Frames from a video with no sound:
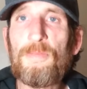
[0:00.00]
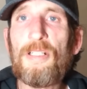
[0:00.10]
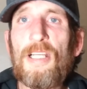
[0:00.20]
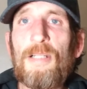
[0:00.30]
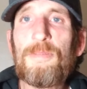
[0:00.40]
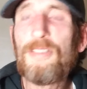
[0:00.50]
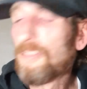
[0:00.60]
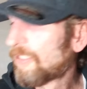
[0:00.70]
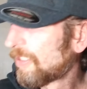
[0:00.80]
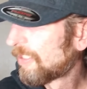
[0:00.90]
on my lap here.
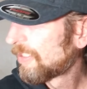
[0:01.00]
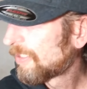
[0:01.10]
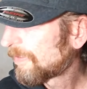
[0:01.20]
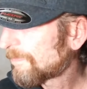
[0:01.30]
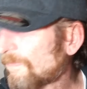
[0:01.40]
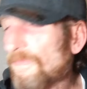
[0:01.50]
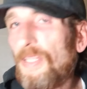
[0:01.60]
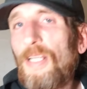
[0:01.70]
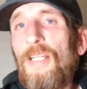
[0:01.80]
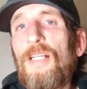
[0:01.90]

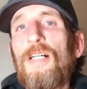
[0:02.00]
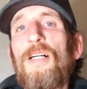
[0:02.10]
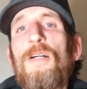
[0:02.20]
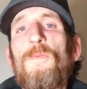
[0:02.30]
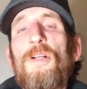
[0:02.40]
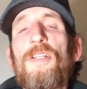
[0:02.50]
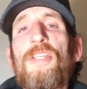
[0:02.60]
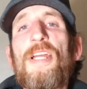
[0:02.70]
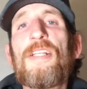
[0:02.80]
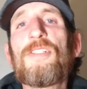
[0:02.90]
One of the
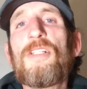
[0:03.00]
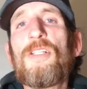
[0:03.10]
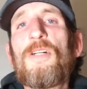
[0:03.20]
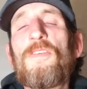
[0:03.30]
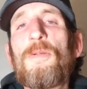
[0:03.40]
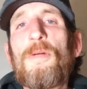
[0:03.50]
things, a little over a